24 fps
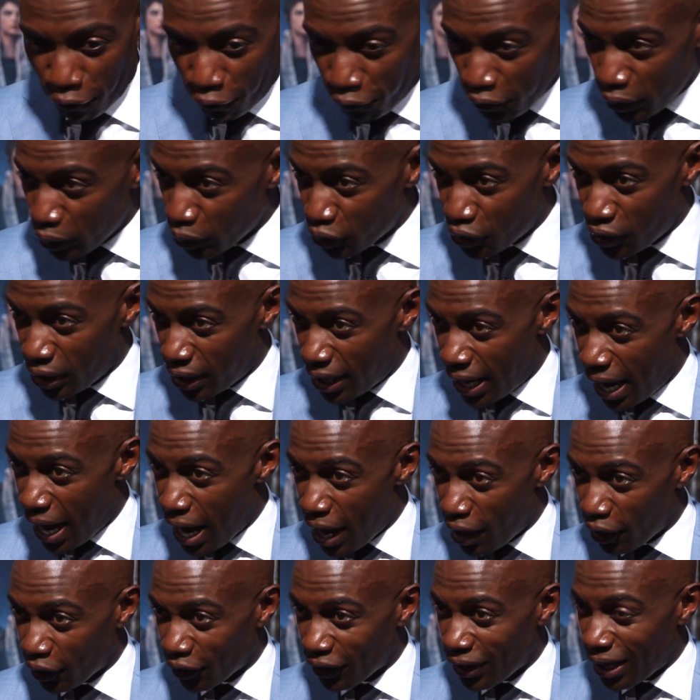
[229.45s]
filter
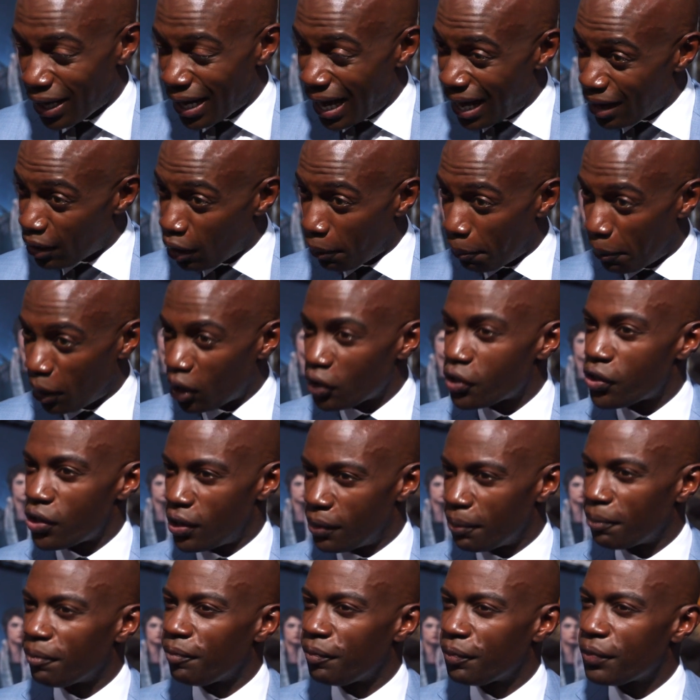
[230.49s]
down and at the
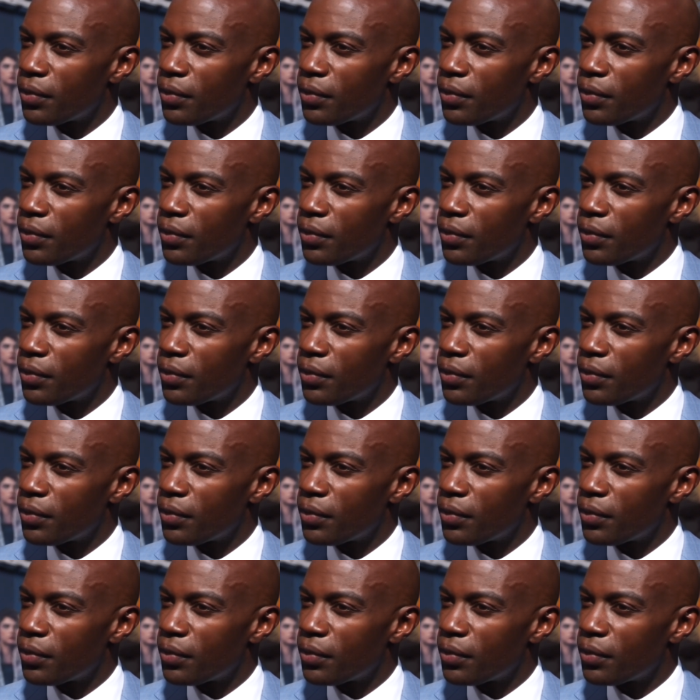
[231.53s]
bottom